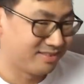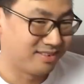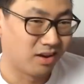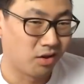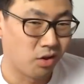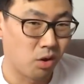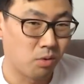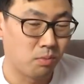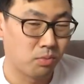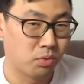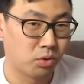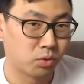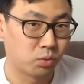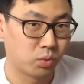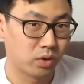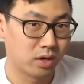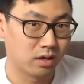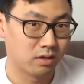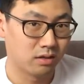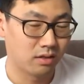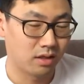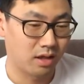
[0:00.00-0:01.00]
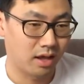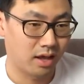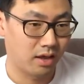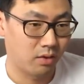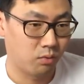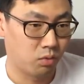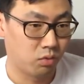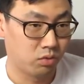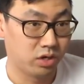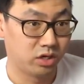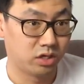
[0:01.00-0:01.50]
longboard wheel,
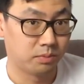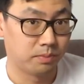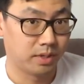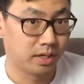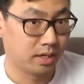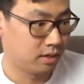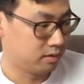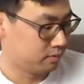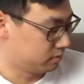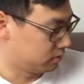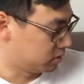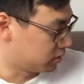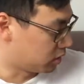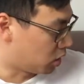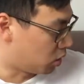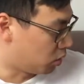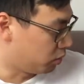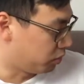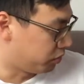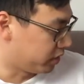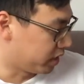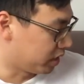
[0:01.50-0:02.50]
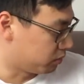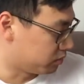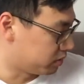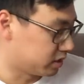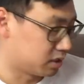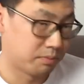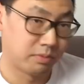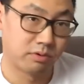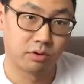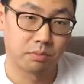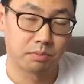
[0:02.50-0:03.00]
and the whole thing will
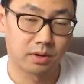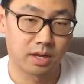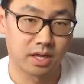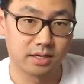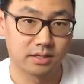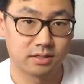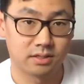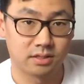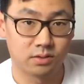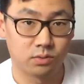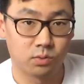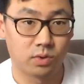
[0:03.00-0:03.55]
need to be replaced